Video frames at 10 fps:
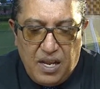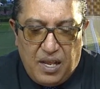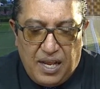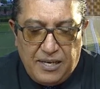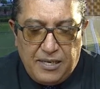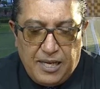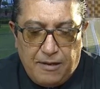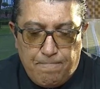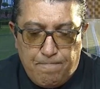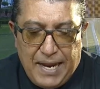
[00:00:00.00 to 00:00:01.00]
And
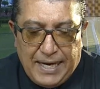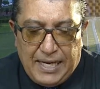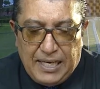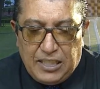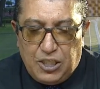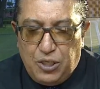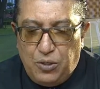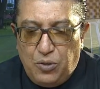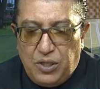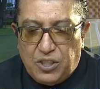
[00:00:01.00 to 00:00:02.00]
back
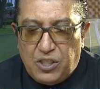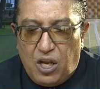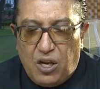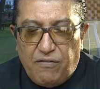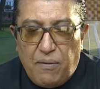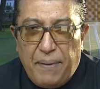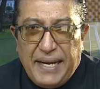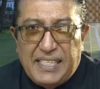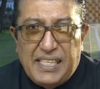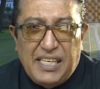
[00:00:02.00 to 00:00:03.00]
to the start of the
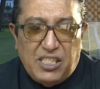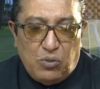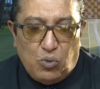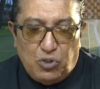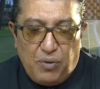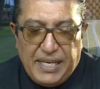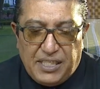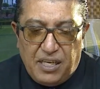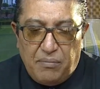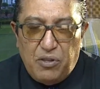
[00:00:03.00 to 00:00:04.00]
pick 6, it was race
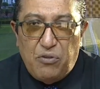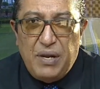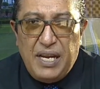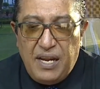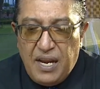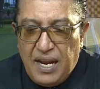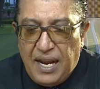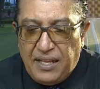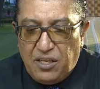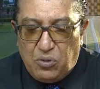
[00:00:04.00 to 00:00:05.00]
number 3,
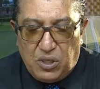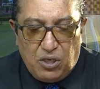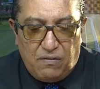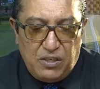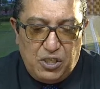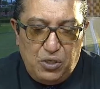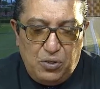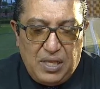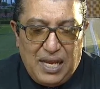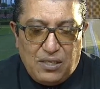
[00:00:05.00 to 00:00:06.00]
and this was over
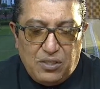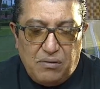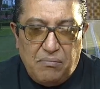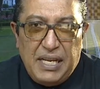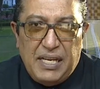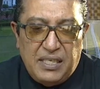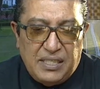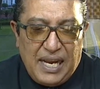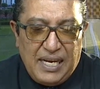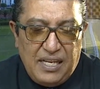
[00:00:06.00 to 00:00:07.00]
2,000 meters.
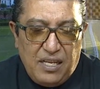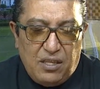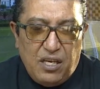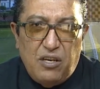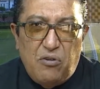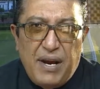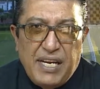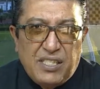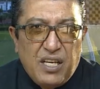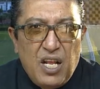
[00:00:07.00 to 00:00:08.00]
And in the third
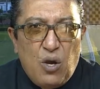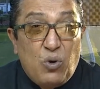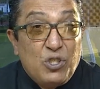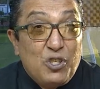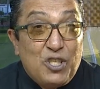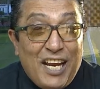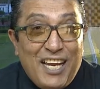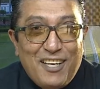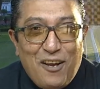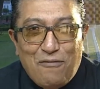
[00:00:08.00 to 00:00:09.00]
race was the
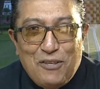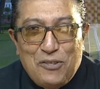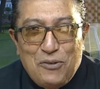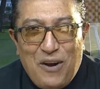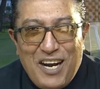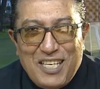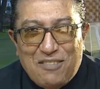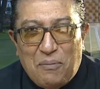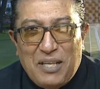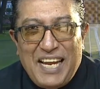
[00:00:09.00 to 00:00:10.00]
second of the 2 runners
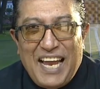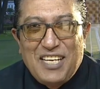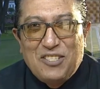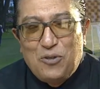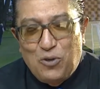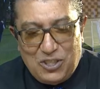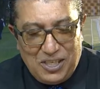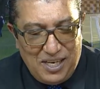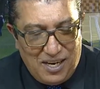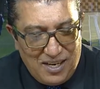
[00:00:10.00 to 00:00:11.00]
from the Candace
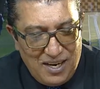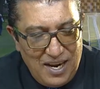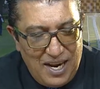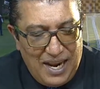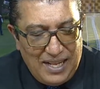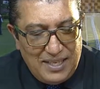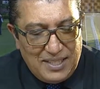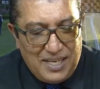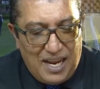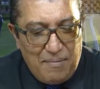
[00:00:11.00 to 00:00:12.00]
Dawson yard, and this
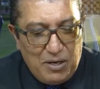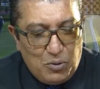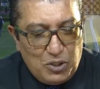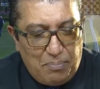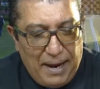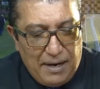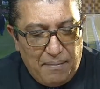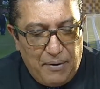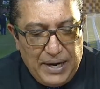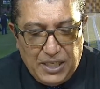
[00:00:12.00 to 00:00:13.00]
time it was Banner
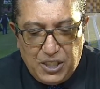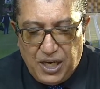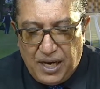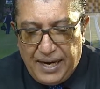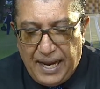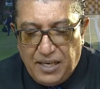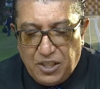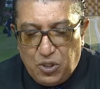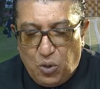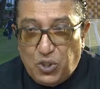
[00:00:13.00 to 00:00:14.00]
Bridge,
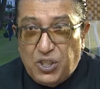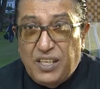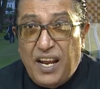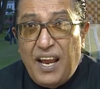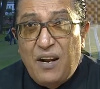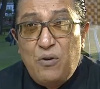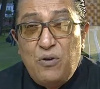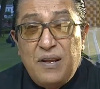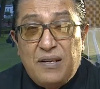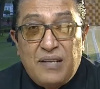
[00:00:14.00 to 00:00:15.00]
Candace Dawson, and
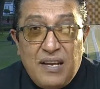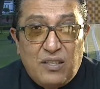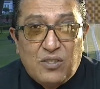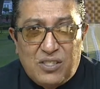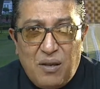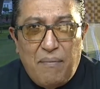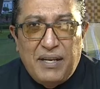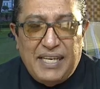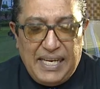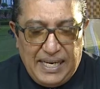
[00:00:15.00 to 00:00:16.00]
who else
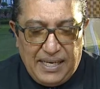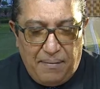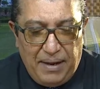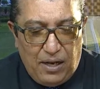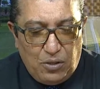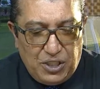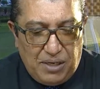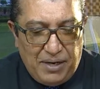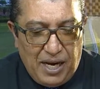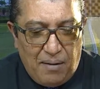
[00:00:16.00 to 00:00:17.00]
but Keegan de Mello
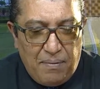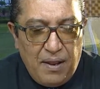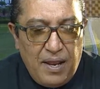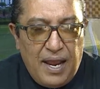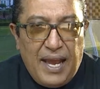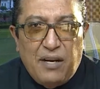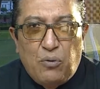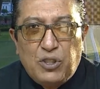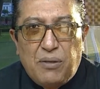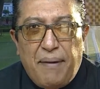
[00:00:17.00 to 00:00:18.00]
teaming up, and it
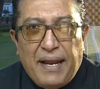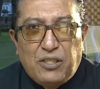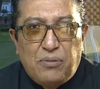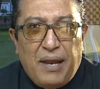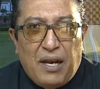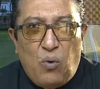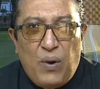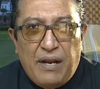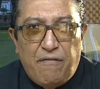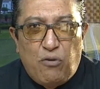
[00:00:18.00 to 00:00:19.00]
was a back-to-back
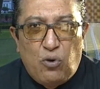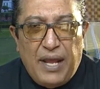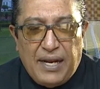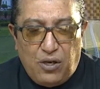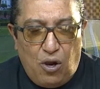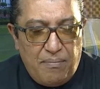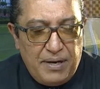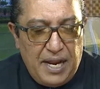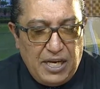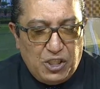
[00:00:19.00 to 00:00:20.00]
win for that
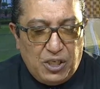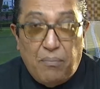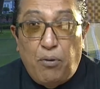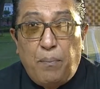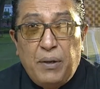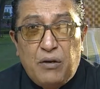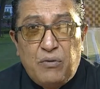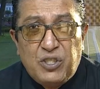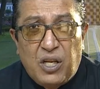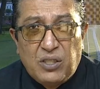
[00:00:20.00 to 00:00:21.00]
combination. A popular
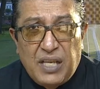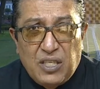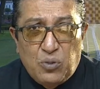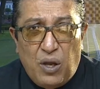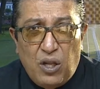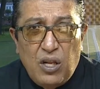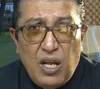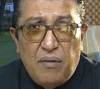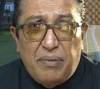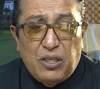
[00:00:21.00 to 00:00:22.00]
result as well,
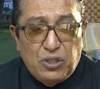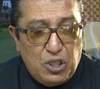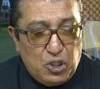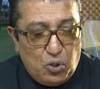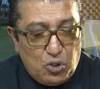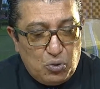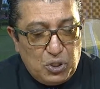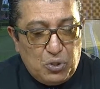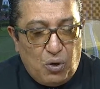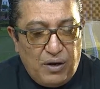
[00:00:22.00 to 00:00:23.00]
because this horse was
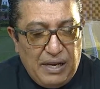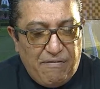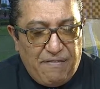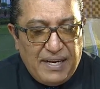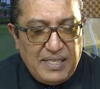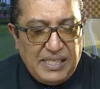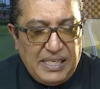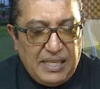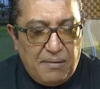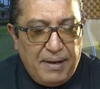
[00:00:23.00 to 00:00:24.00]
strongly fancied
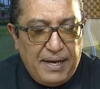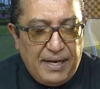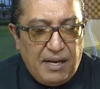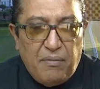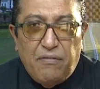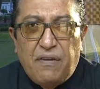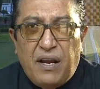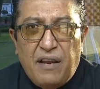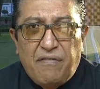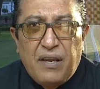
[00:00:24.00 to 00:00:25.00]
in the betting, number
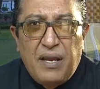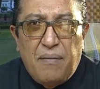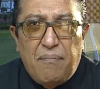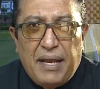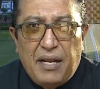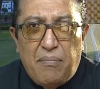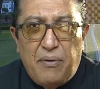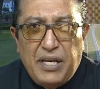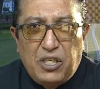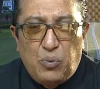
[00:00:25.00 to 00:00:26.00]
5, Banner
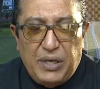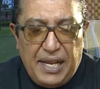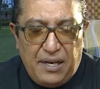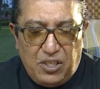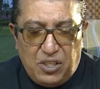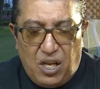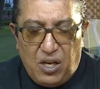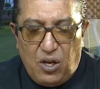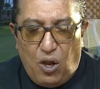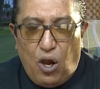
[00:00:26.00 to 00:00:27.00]
Bridge. We then
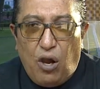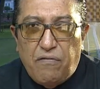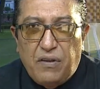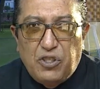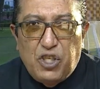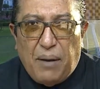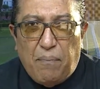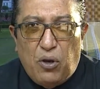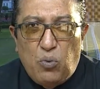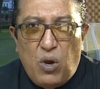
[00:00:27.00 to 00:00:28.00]
started off
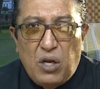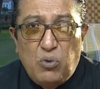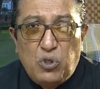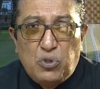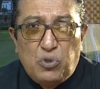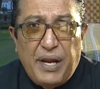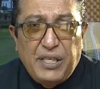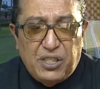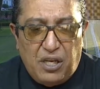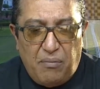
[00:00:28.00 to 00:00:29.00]
Jackpot 1, which was
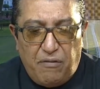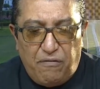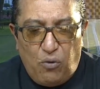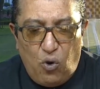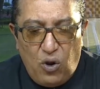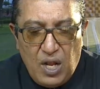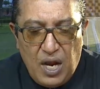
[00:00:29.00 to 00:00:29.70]
race number 4.